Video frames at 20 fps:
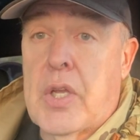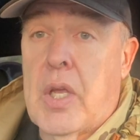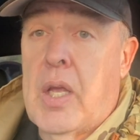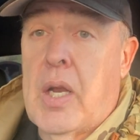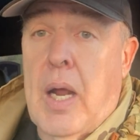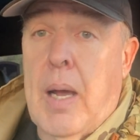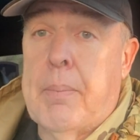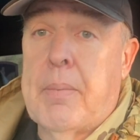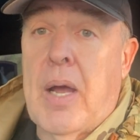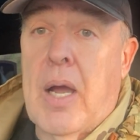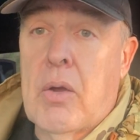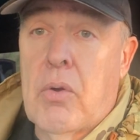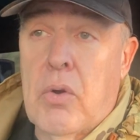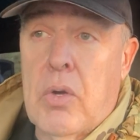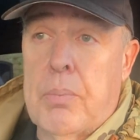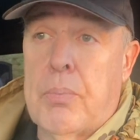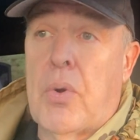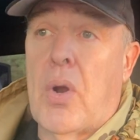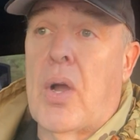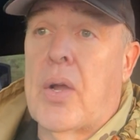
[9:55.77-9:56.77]
And I'm not going
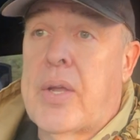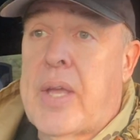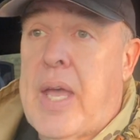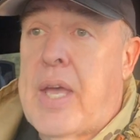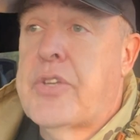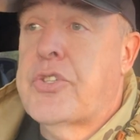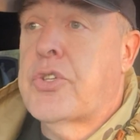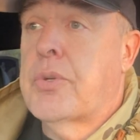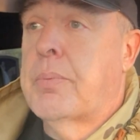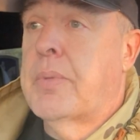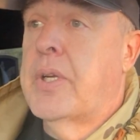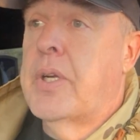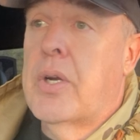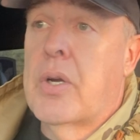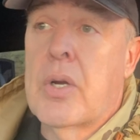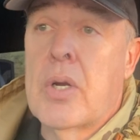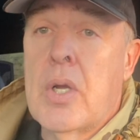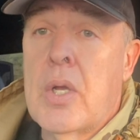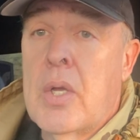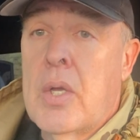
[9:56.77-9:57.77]
to broadcast them
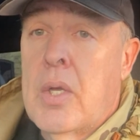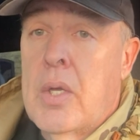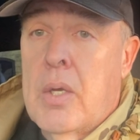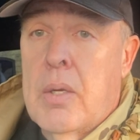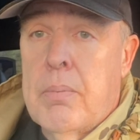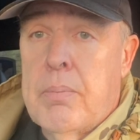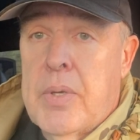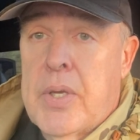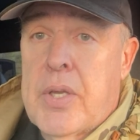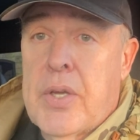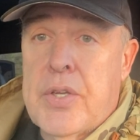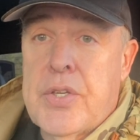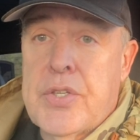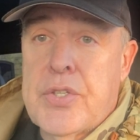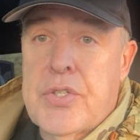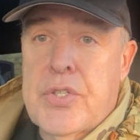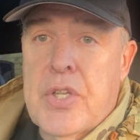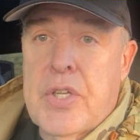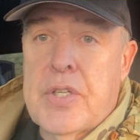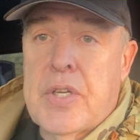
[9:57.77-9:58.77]
here
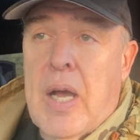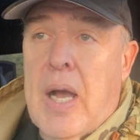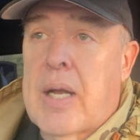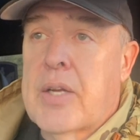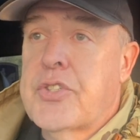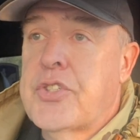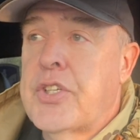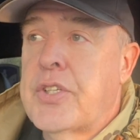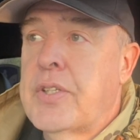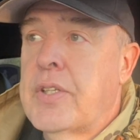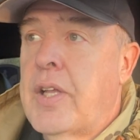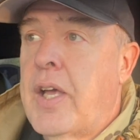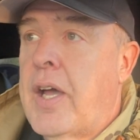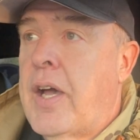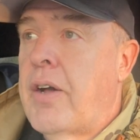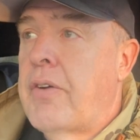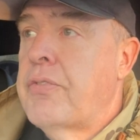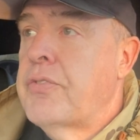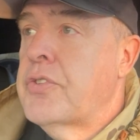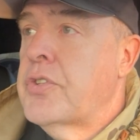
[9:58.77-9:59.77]
because the doxing
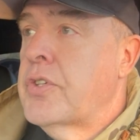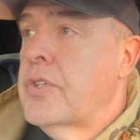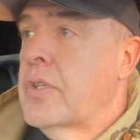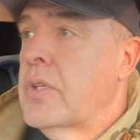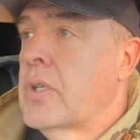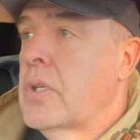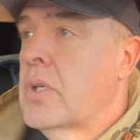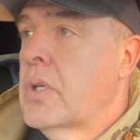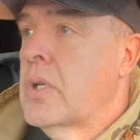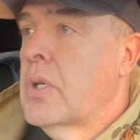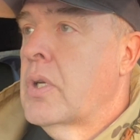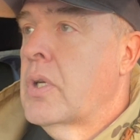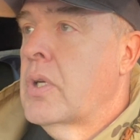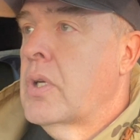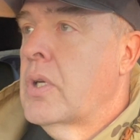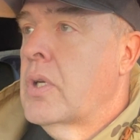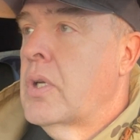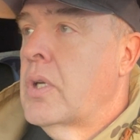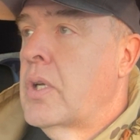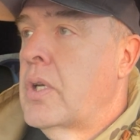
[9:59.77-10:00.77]
left
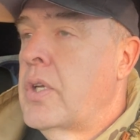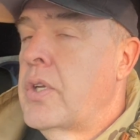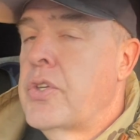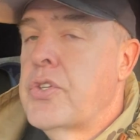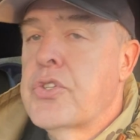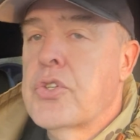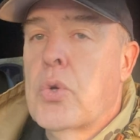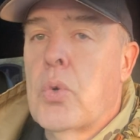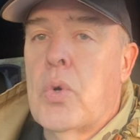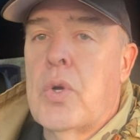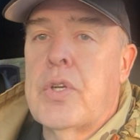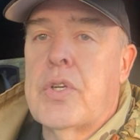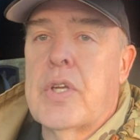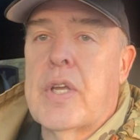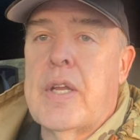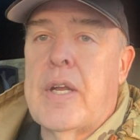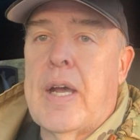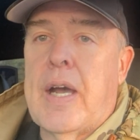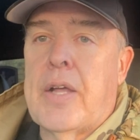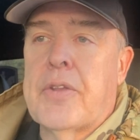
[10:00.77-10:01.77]
is going to
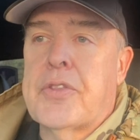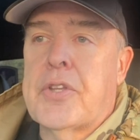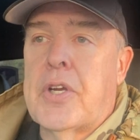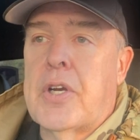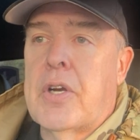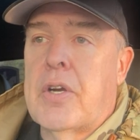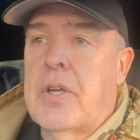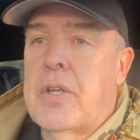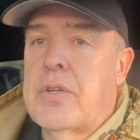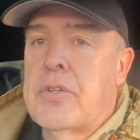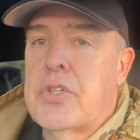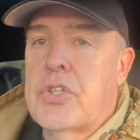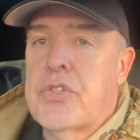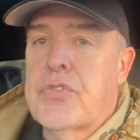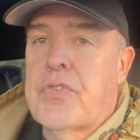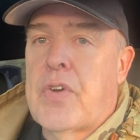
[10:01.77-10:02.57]
get out there and just